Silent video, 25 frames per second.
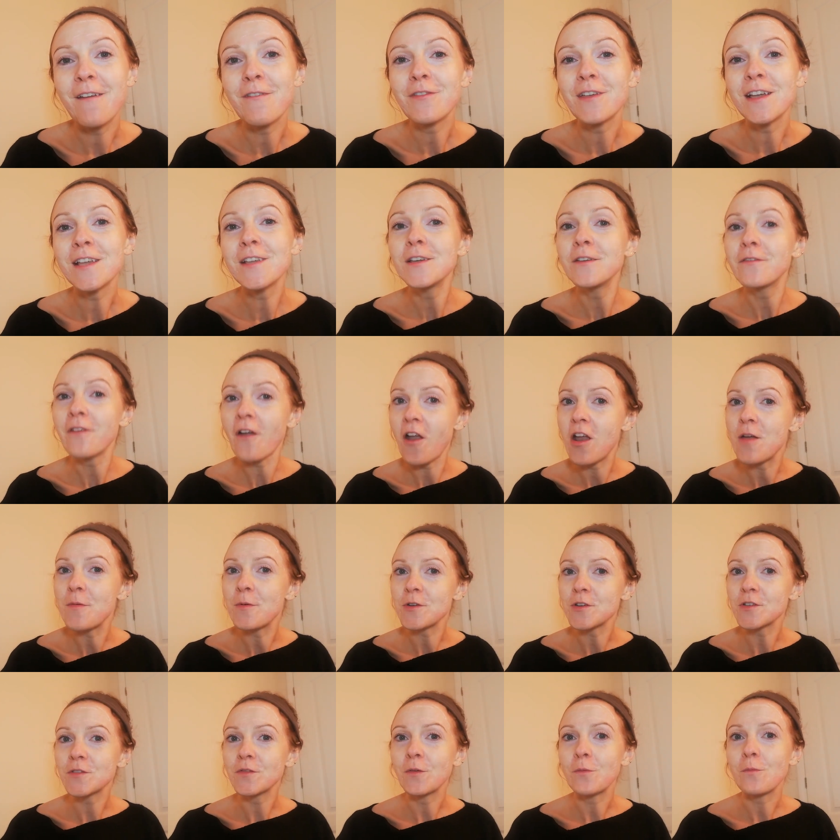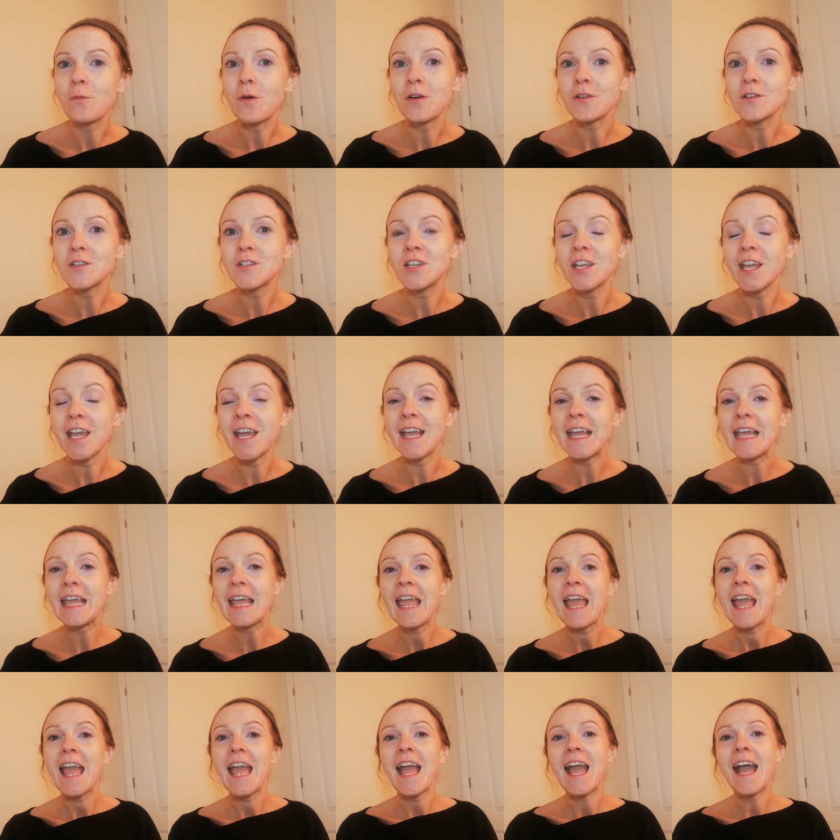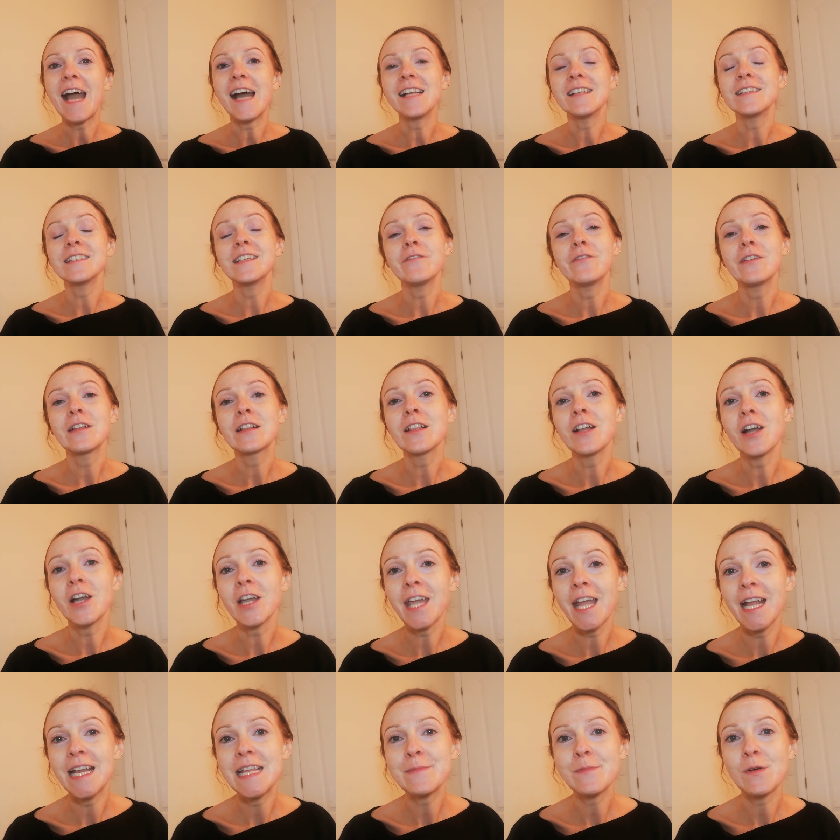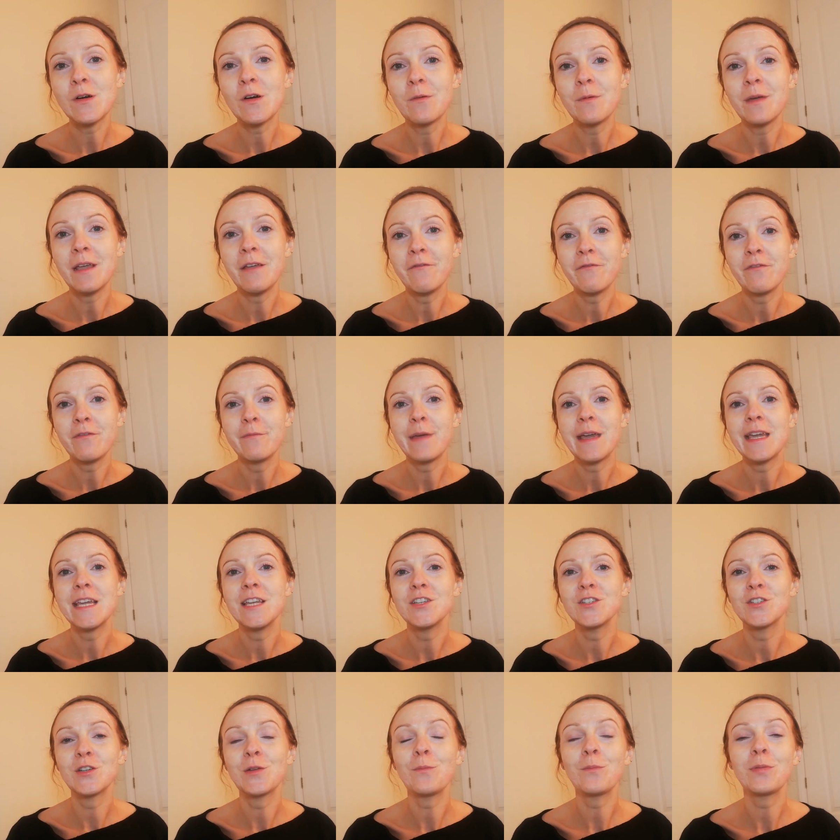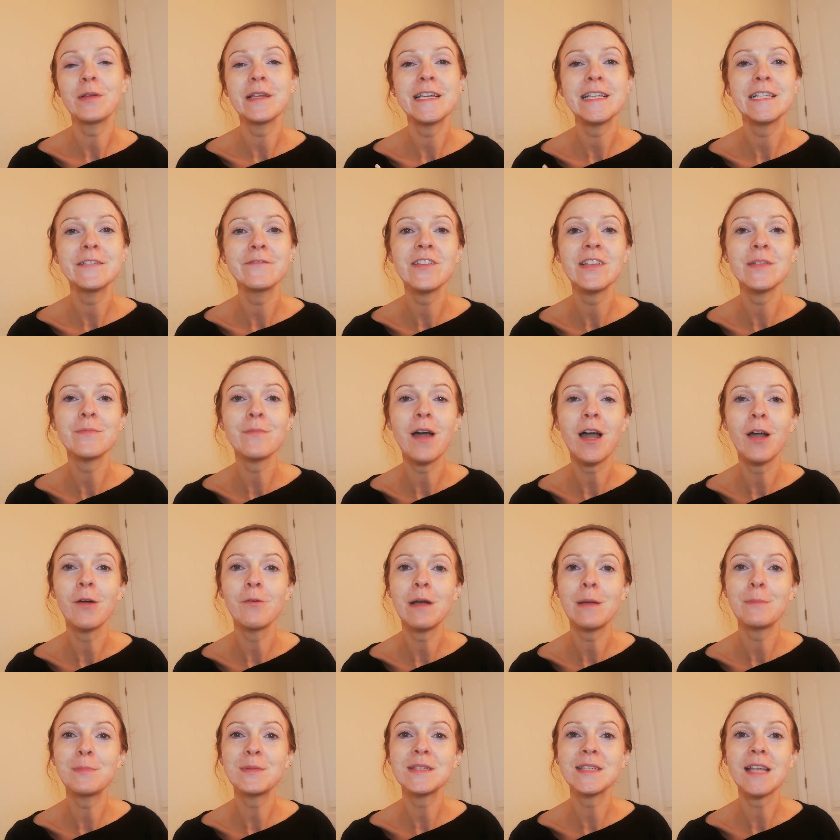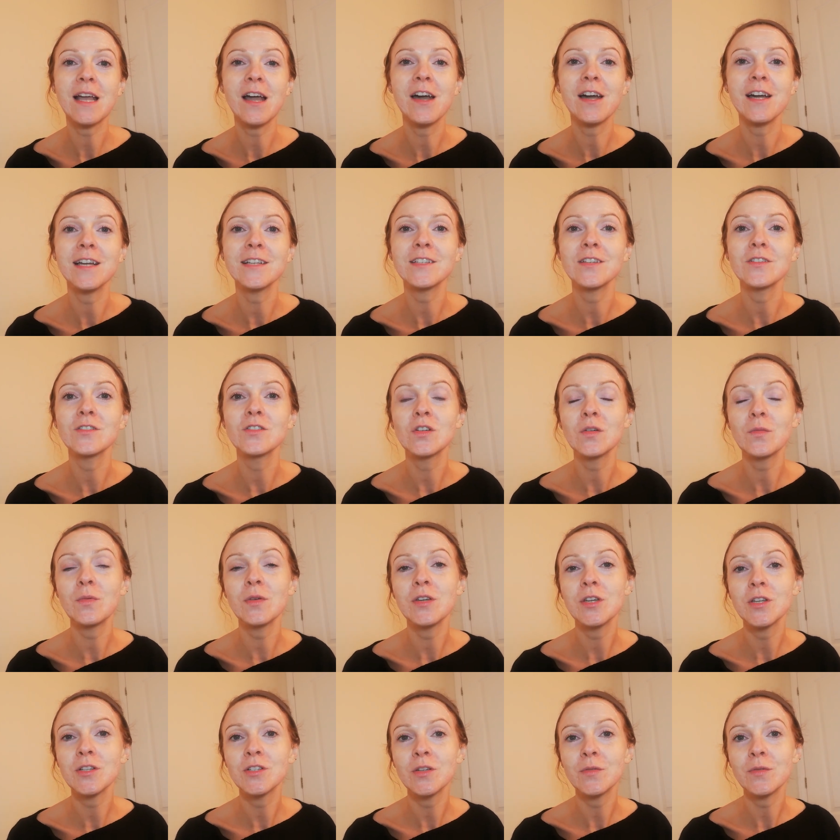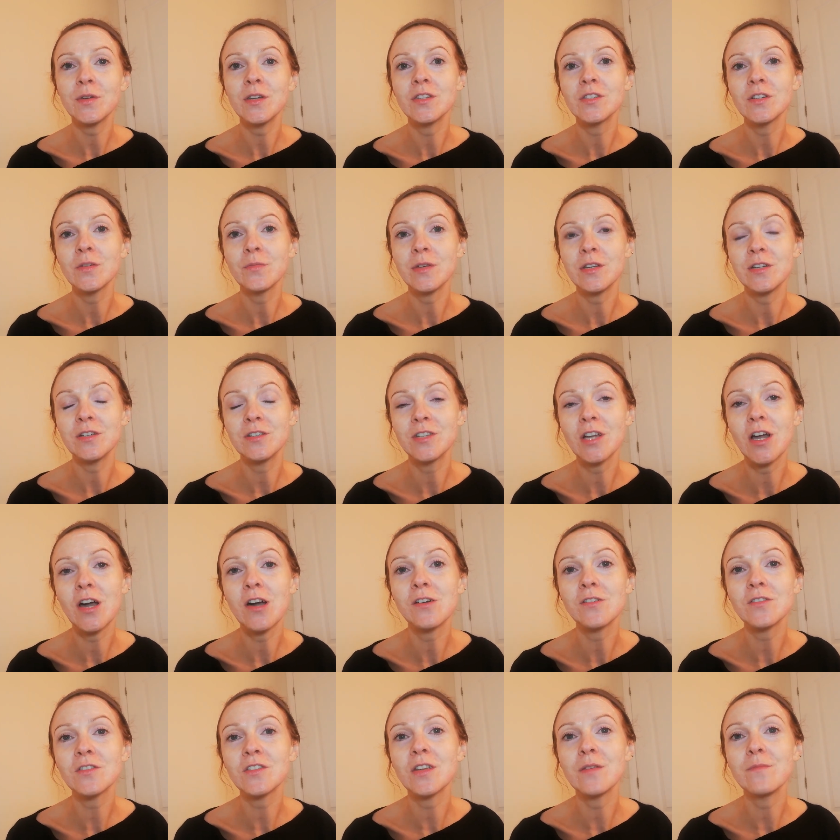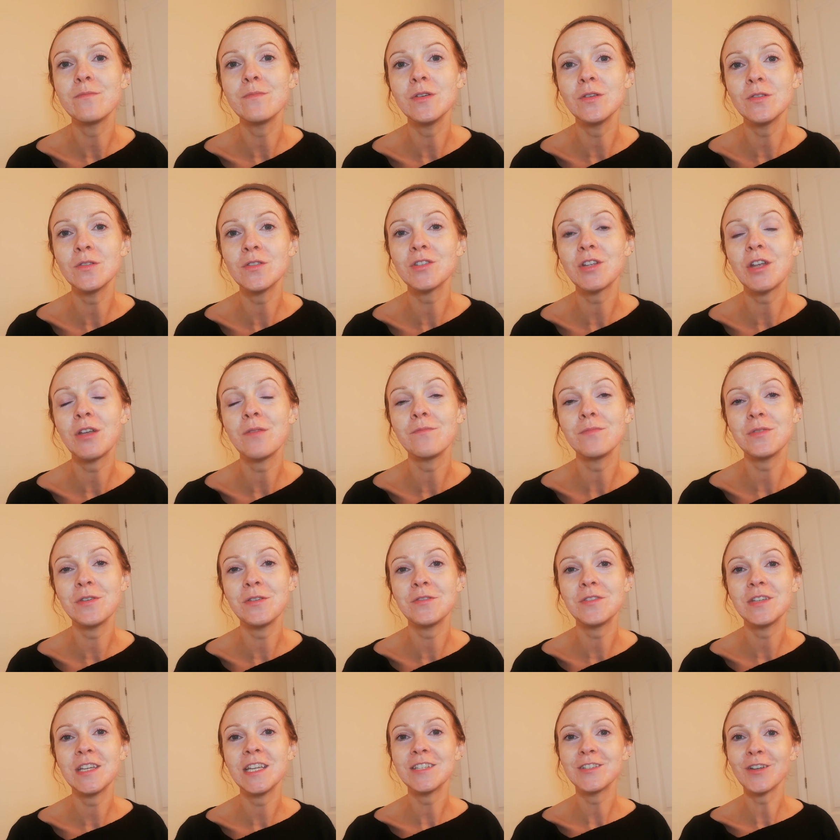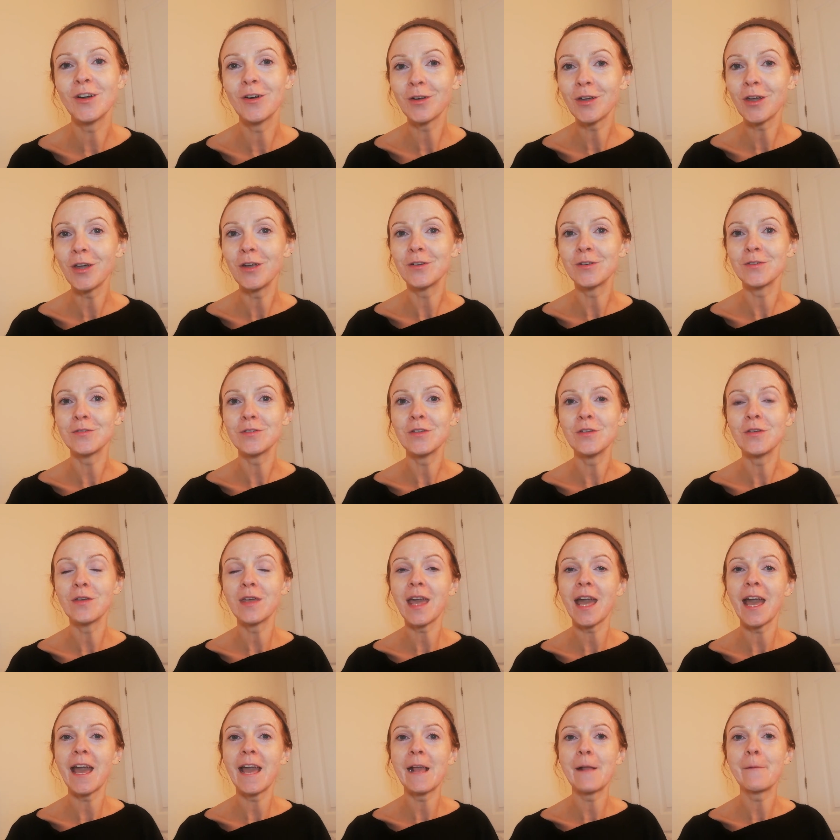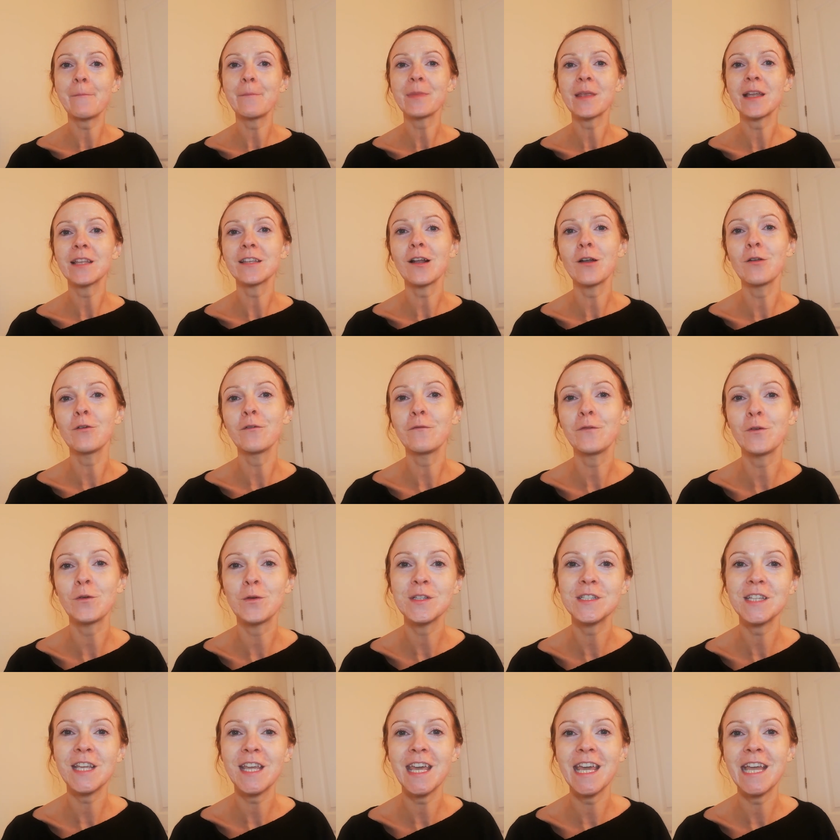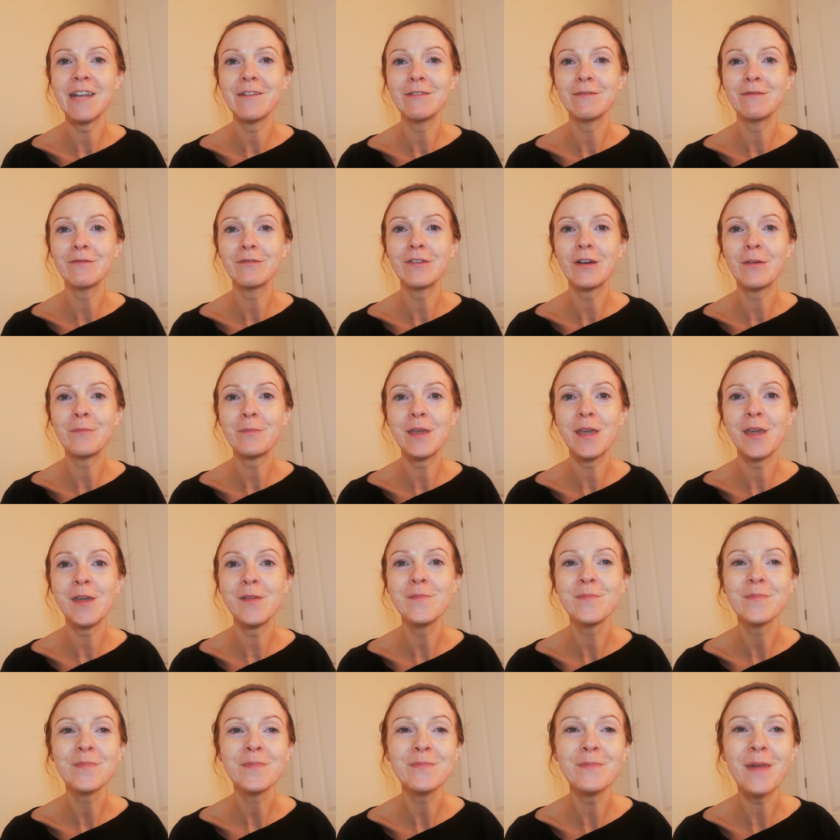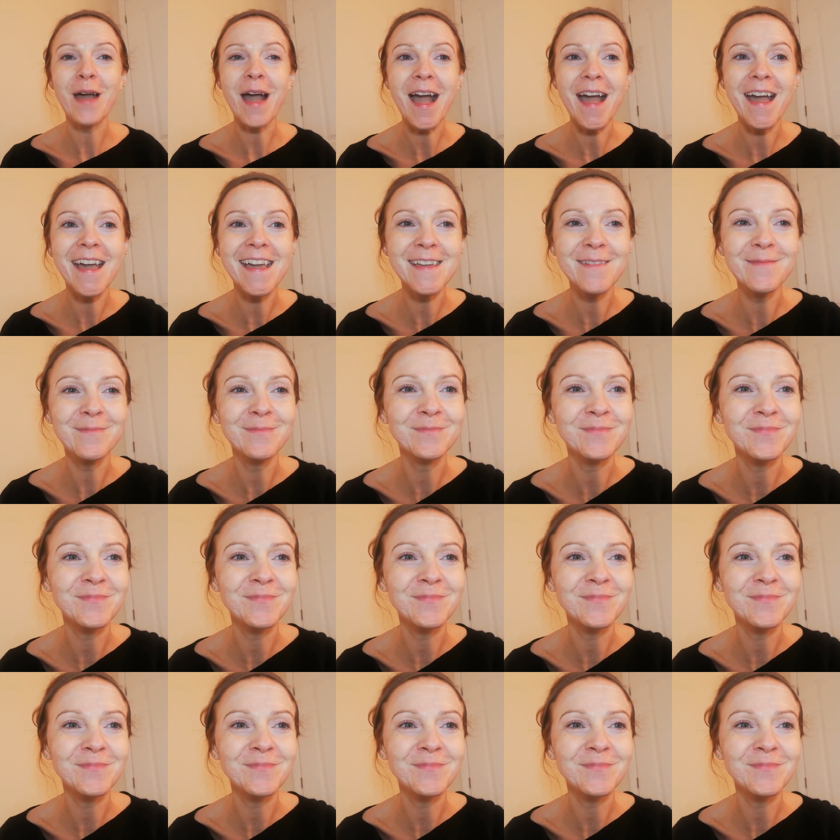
Thank you very much for watching. And if you'd like any more information, please visit my website www.moonstonebeauty.co.uk and I look forward to hearing from you. Bye.